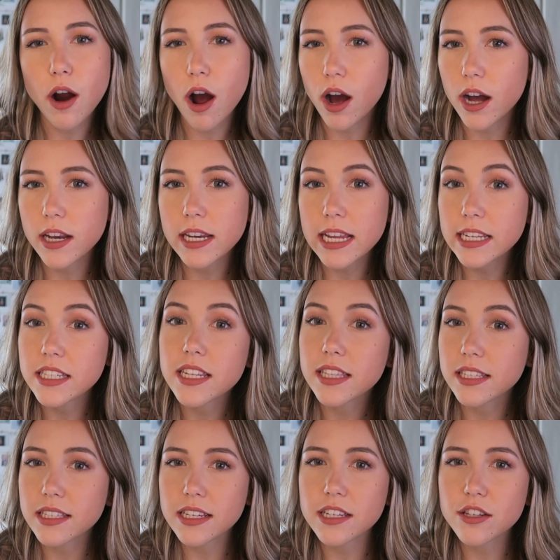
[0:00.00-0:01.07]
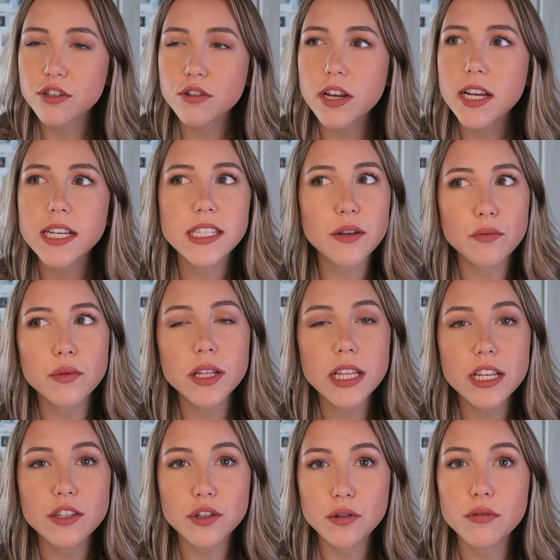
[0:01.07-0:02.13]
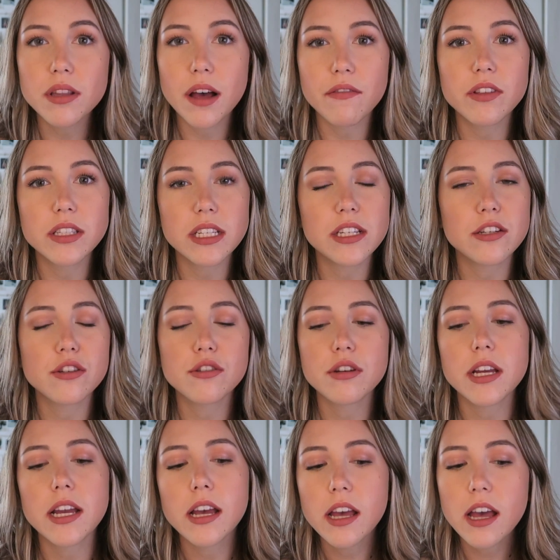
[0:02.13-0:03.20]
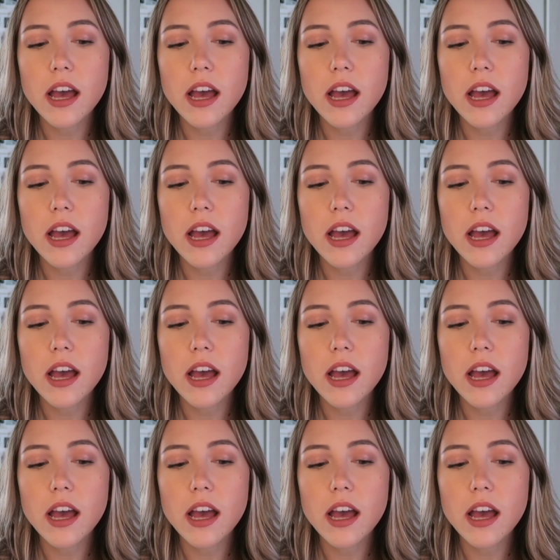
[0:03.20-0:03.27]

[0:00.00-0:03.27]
on into this industry because I really do love this industry.